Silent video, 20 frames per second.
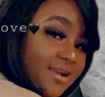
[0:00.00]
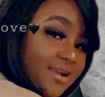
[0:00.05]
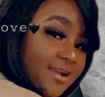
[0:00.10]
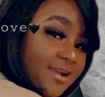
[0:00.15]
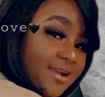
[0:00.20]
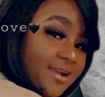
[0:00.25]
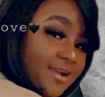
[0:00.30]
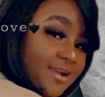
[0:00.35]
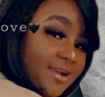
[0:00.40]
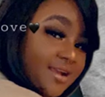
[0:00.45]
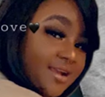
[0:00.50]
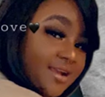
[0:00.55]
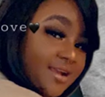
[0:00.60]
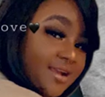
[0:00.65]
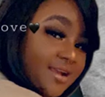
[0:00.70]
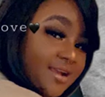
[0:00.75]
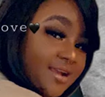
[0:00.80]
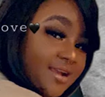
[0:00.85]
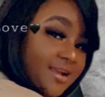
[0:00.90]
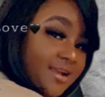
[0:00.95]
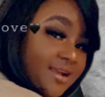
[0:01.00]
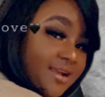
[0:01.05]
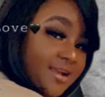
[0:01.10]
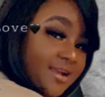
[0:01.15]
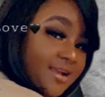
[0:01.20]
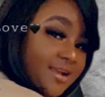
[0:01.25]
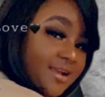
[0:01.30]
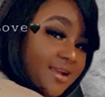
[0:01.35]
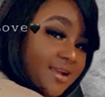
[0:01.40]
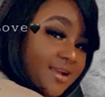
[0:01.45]

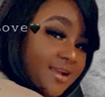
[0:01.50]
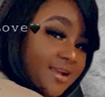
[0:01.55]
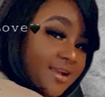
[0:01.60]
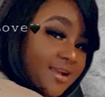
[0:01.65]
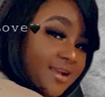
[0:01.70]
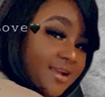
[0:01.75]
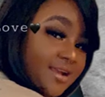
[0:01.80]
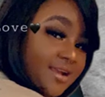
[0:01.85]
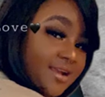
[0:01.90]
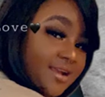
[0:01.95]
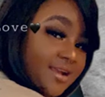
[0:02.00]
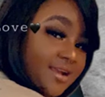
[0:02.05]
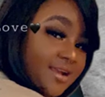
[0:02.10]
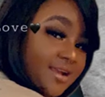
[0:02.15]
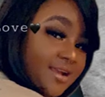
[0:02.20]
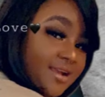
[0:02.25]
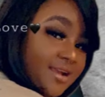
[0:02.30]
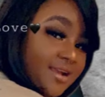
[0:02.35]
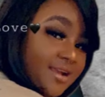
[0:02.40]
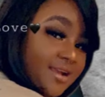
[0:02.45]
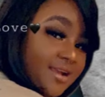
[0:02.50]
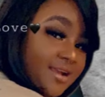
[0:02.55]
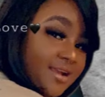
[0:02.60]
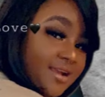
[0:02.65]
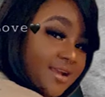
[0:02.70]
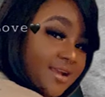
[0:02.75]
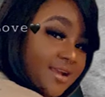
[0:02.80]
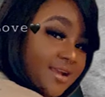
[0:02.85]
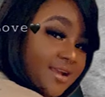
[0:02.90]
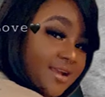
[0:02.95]

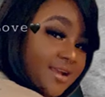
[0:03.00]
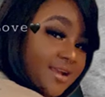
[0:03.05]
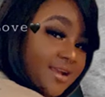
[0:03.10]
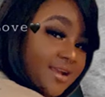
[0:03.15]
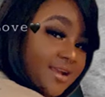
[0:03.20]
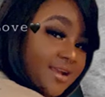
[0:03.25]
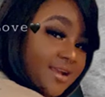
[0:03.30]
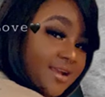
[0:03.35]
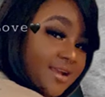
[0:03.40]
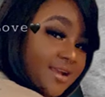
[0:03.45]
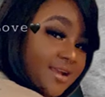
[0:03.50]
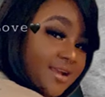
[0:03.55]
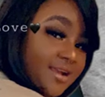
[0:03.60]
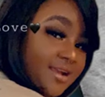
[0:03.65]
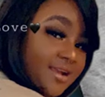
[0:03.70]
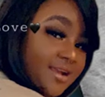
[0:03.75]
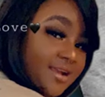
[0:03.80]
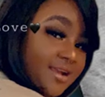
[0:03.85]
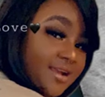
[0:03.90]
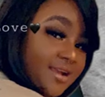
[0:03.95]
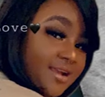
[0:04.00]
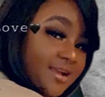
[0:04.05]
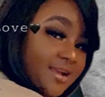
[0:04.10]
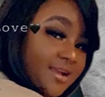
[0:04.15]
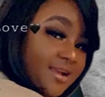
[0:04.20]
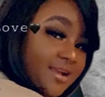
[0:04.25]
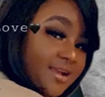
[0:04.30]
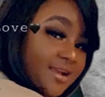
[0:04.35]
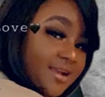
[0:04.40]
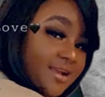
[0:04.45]

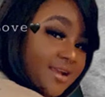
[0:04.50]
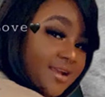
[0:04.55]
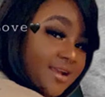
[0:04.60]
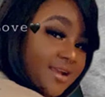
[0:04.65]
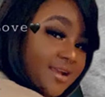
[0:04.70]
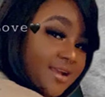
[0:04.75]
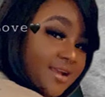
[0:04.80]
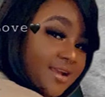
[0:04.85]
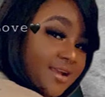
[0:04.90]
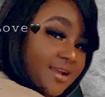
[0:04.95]
The person shown says nothing.